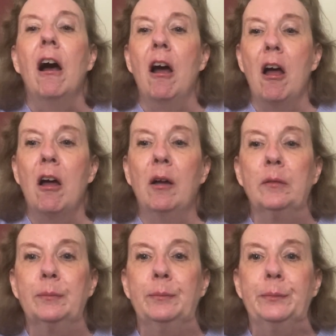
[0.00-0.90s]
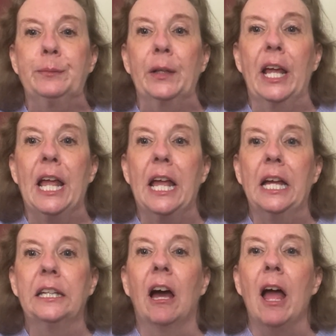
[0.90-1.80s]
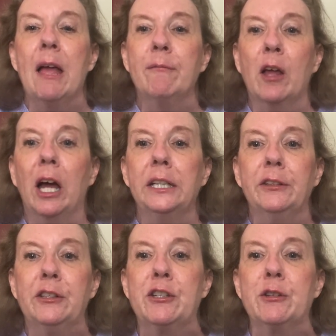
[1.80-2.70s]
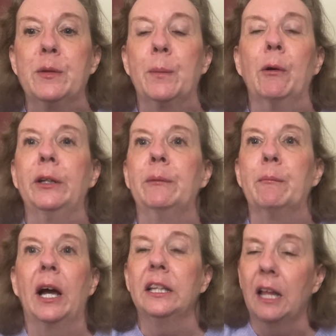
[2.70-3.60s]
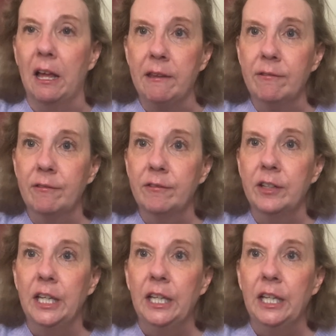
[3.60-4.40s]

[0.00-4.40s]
And I have gotten to the point in my life